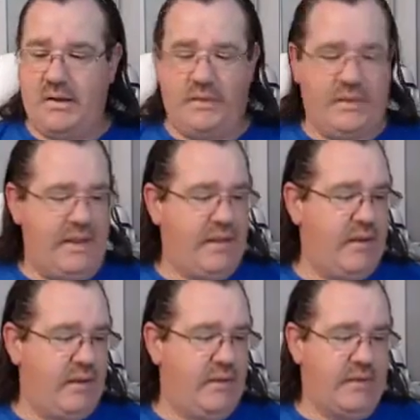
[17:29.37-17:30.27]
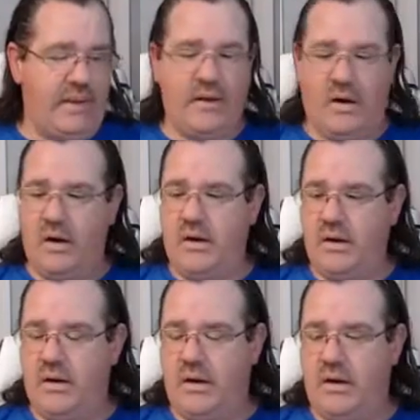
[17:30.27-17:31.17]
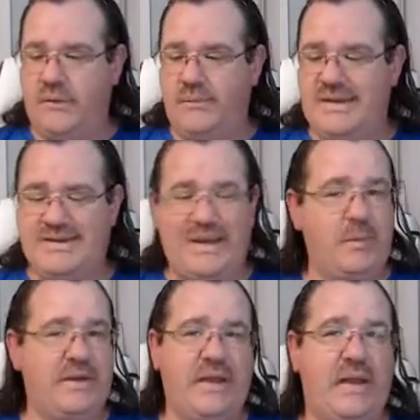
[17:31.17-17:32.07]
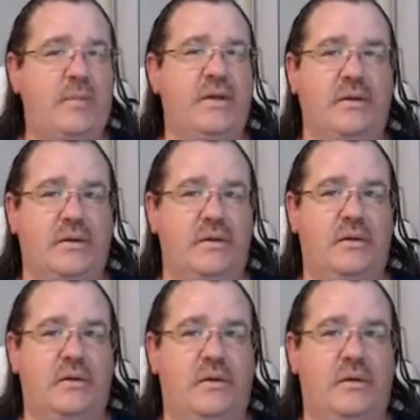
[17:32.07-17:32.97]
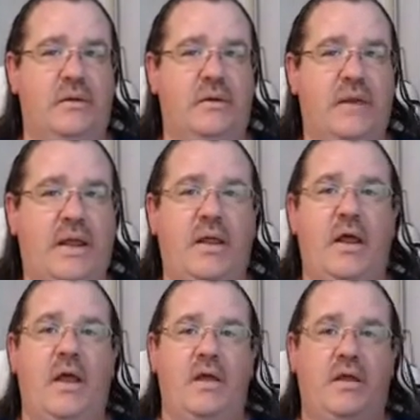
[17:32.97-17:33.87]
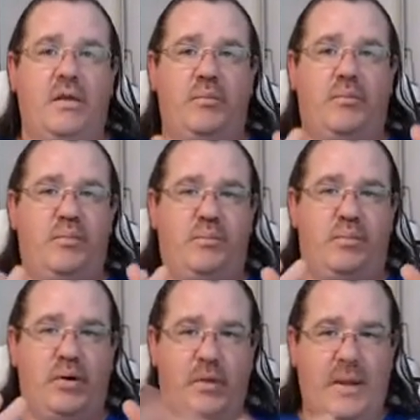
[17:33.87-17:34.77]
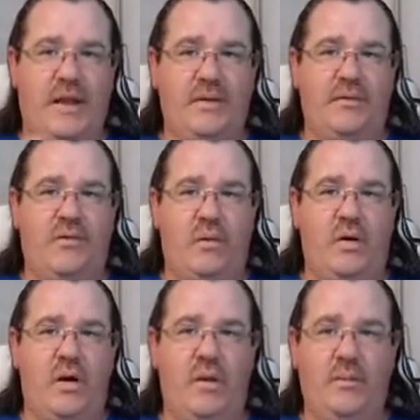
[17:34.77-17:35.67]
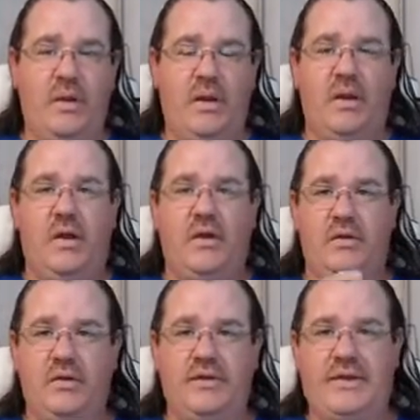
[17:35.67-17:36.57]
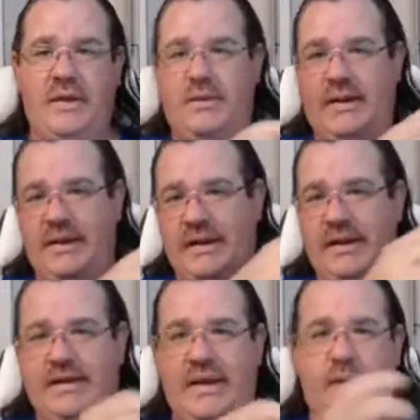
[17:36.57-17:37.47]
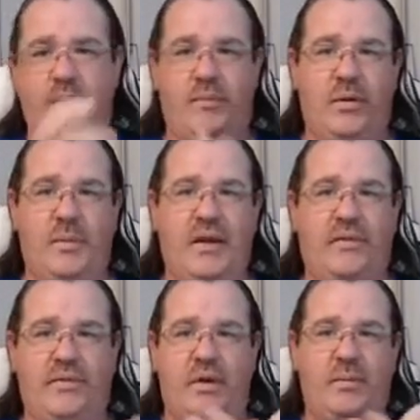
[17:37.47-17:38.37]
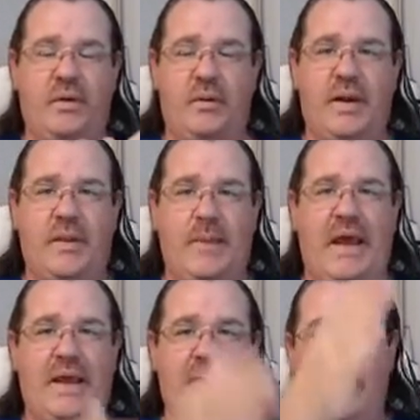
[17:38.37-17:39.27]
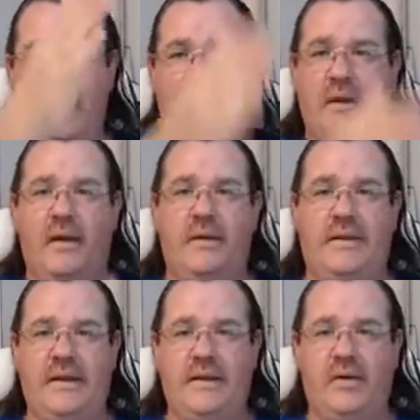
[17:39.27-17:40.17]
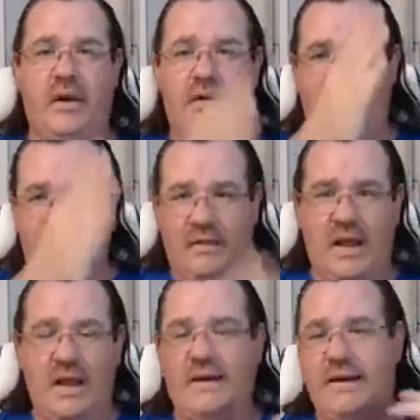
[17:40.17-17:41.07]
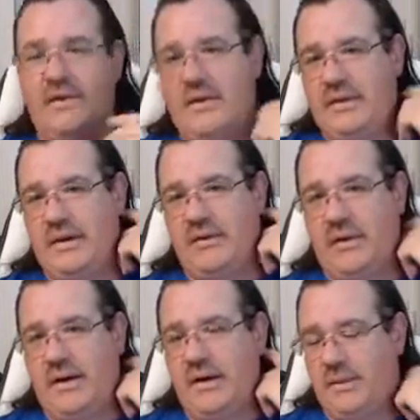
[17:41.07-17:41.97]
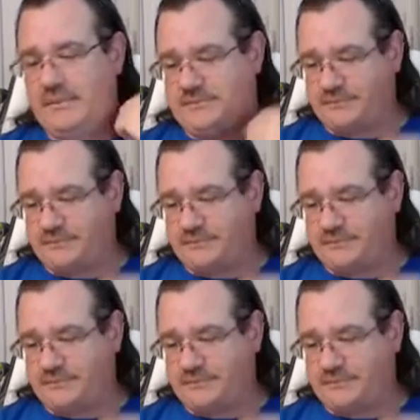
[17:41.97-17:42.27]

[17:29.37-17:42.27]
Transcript: They are the same exact build. Okay, put them on the forearm, do the same thing. Take tape, put them on the front, put them on the back, take it off, line everything right up.